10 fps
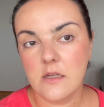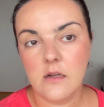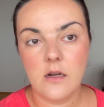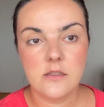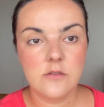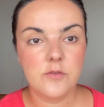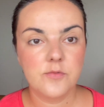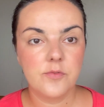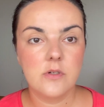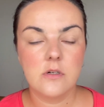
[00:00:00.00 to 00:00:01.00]
kind
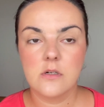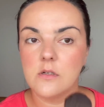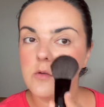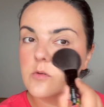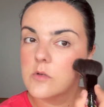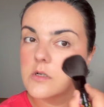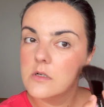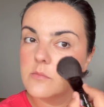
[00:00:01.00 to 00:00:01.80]
of look